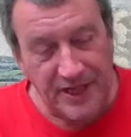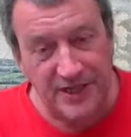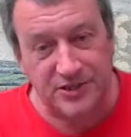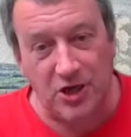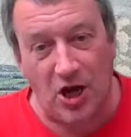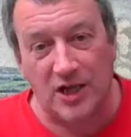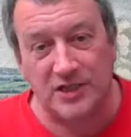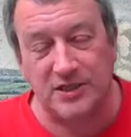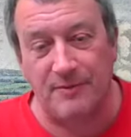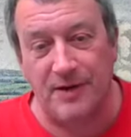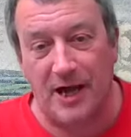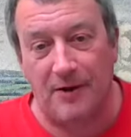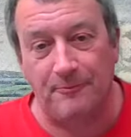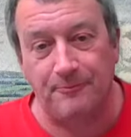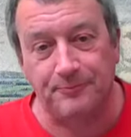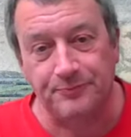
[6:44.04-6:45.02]
he talks
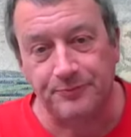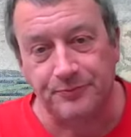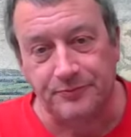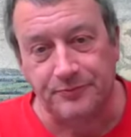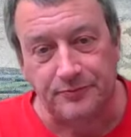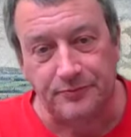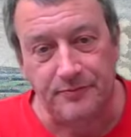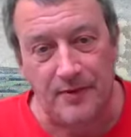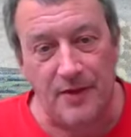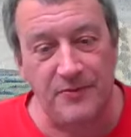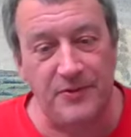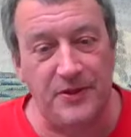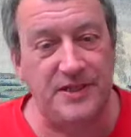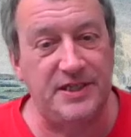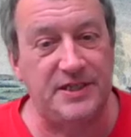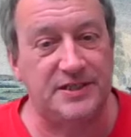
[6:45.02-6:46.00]
about
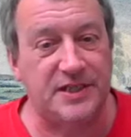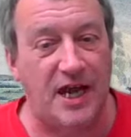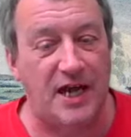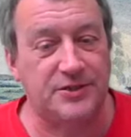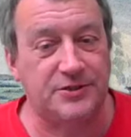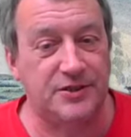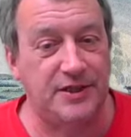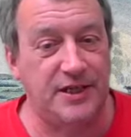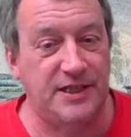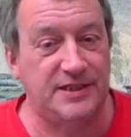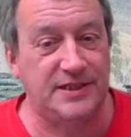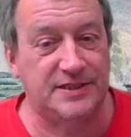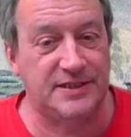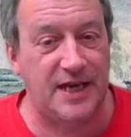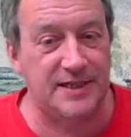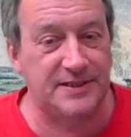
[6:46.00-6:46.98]
the discussion.
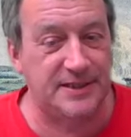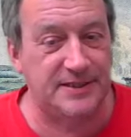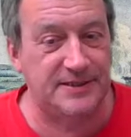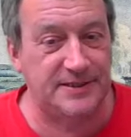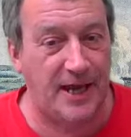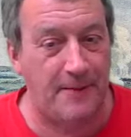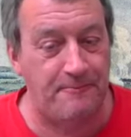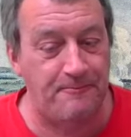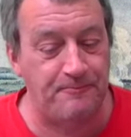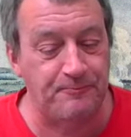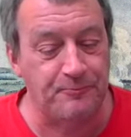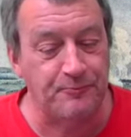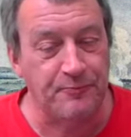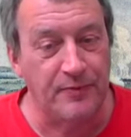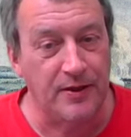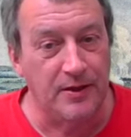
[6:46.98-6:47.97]
He discusses
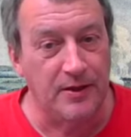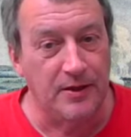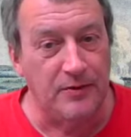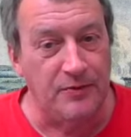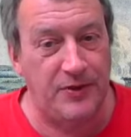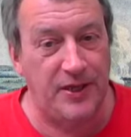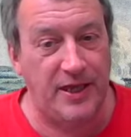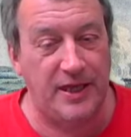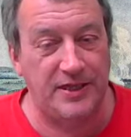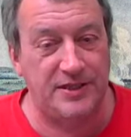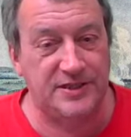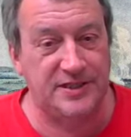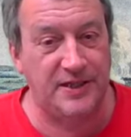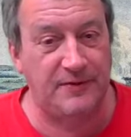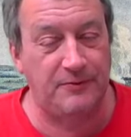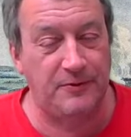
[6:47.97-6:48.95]
um,
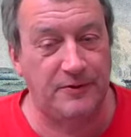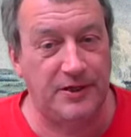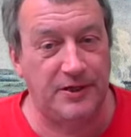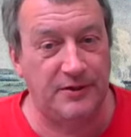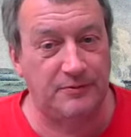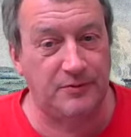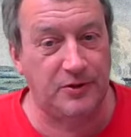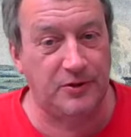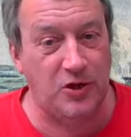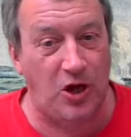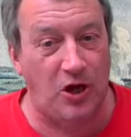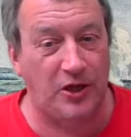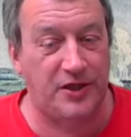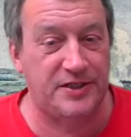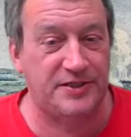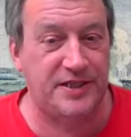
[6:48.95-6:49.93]
the civil, the
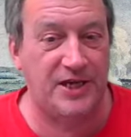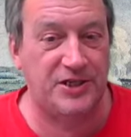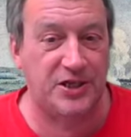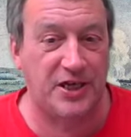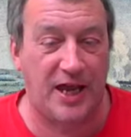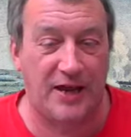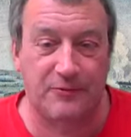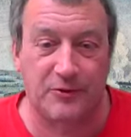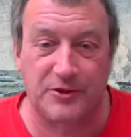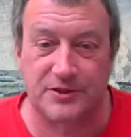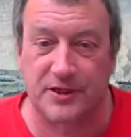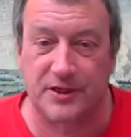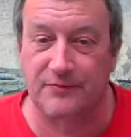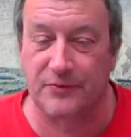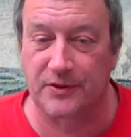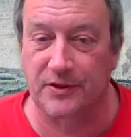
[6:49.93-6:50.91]
colonization
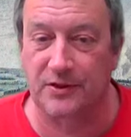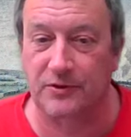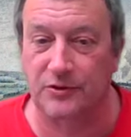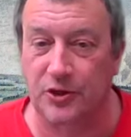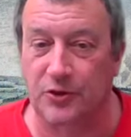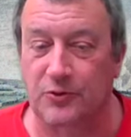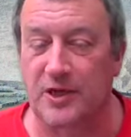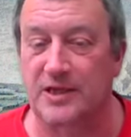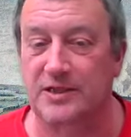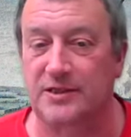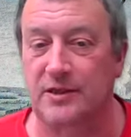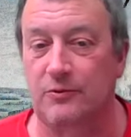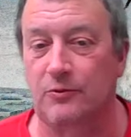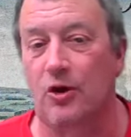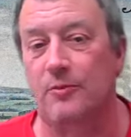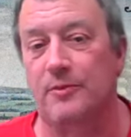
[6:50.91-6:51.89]
efforts of the the
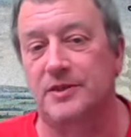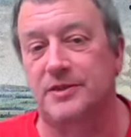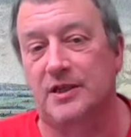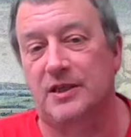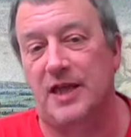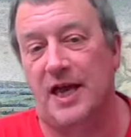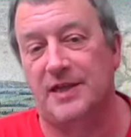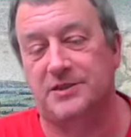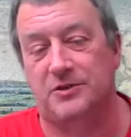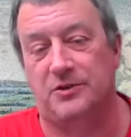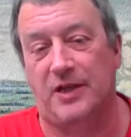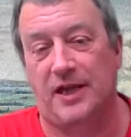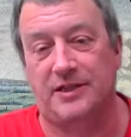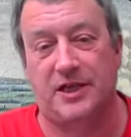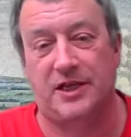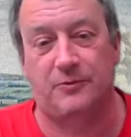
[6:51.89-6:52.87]
Greeks and the Romans in
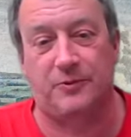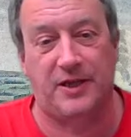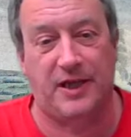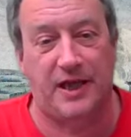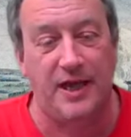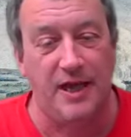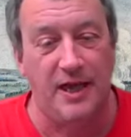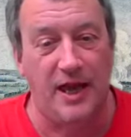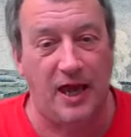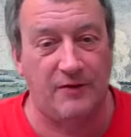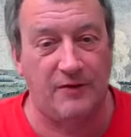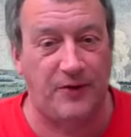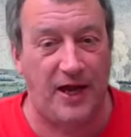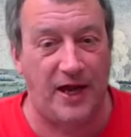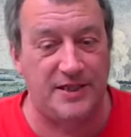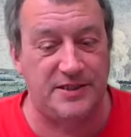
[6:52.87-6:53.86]
classical antiquity,
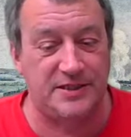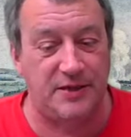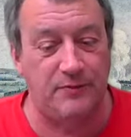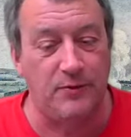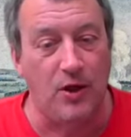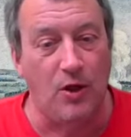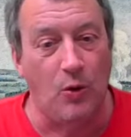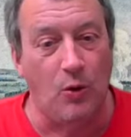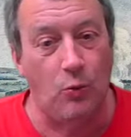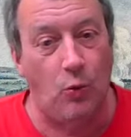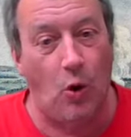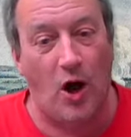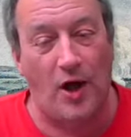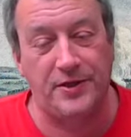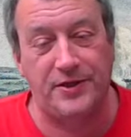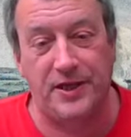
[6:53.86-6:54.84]
and finds it
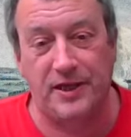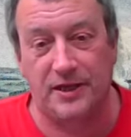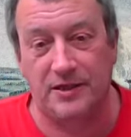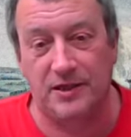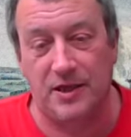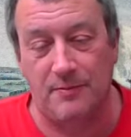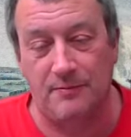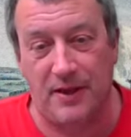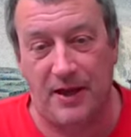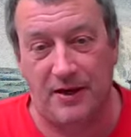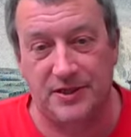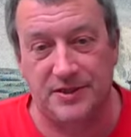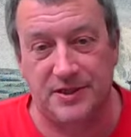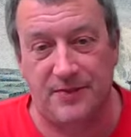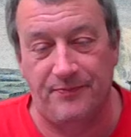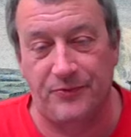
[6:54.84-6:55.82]
wanting in
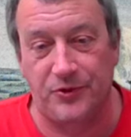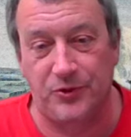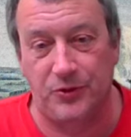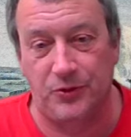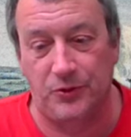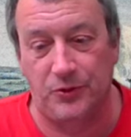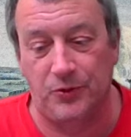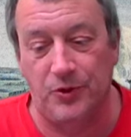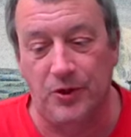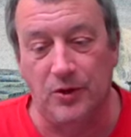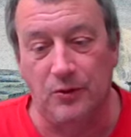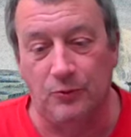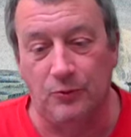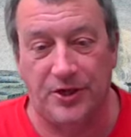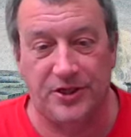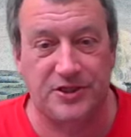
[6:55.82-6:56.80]
comparison to
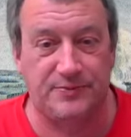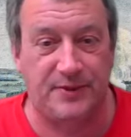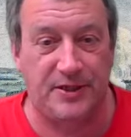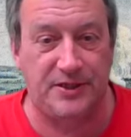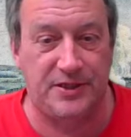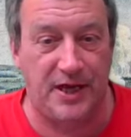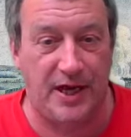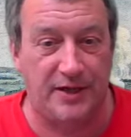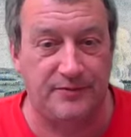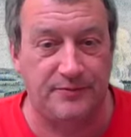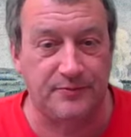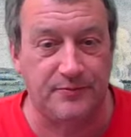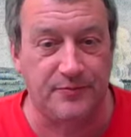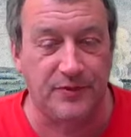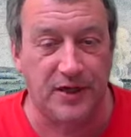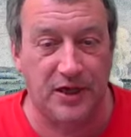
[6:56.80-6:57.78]
what has been
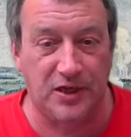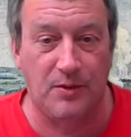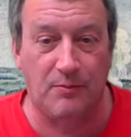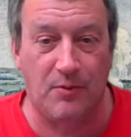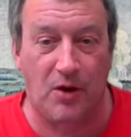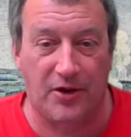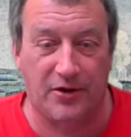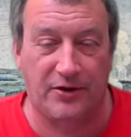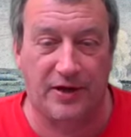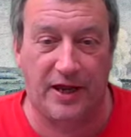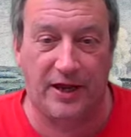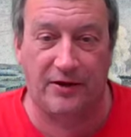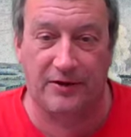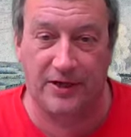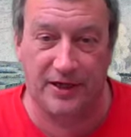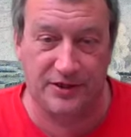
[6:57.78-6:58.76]
done in the modern
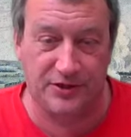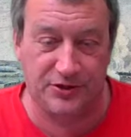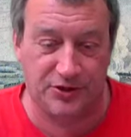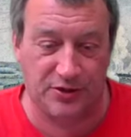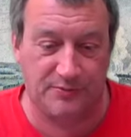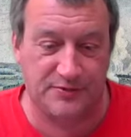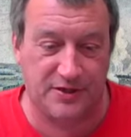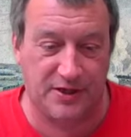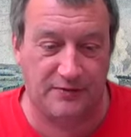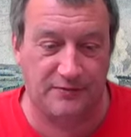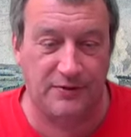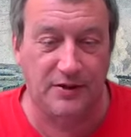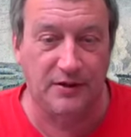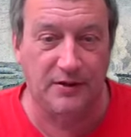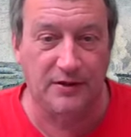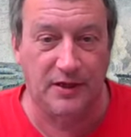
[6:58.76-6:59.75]
era in terms
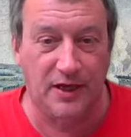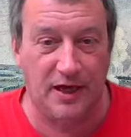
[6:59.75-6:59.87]
of